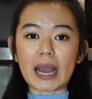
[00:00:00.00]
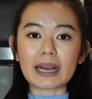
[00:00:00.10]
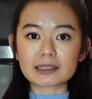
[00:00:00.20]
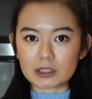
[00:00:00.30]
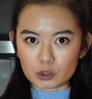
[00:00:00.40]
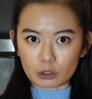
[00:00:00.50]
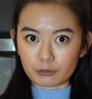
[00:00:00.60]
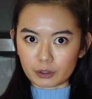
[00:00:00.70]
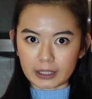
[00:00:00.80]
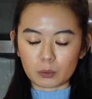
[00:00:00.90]
ask the
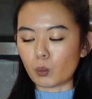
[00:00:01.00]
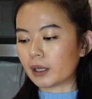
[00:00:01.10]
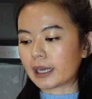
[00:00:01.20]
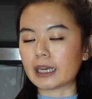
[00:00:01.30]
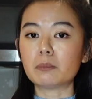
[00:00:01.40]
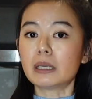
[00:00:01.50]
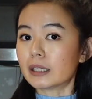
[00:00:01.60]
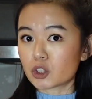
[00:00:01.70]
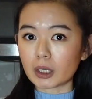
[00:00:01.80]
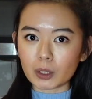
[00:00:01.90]
server like what kind of
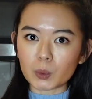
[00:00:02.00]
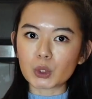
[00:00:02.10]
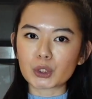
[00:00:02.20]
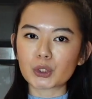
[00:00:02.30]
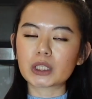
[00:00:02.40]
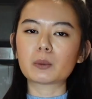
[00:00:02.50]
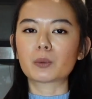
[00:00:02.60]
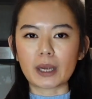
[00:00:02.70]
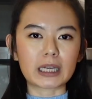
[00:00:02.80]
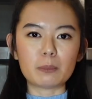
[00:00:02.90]
meat should I order, they will
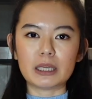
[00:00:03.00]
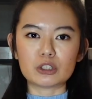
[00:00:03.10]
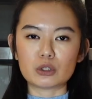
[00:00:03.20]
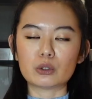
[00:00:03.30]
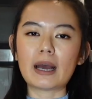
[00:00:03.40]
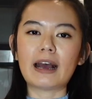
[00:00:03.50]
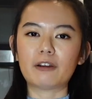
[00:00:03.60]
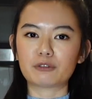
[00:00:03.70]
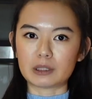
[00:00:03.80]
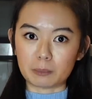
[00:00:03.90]
recommend you to
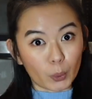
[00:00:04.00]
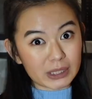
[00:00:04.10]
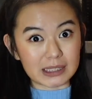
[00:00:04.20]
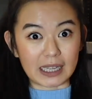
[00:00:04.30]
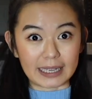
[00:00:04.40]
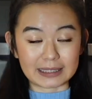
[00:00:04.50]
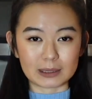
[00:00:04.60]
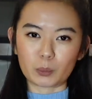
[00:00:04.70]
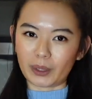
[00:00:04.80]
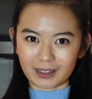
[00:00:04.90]
have some pork
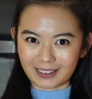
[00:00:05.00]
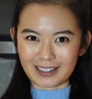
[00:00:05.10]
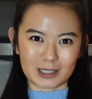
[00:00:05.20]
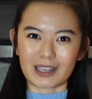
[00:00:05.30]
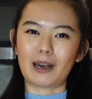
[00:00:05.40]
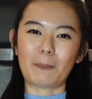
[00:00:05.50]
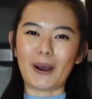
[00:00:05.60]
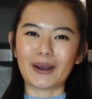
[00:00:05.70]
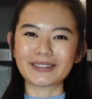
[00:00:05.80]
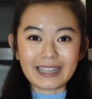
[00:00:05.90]
slice with this kind of
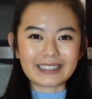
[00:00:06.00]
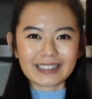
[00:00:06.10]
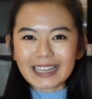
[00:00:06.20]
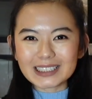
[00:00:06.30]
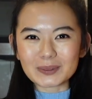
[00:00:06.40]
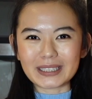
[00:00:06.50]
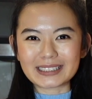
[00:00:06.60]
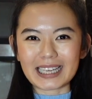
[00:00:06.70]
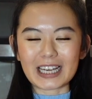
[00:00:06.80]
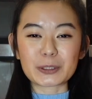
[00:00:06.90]
pot. And the last one
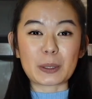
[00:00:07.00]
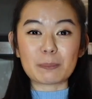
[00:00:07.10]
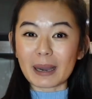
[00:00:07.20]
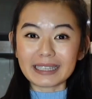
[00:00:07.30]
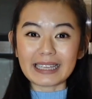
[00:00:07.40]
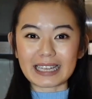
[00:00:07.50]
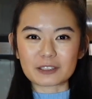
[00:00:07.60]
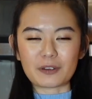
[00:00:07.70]
is actually my dad's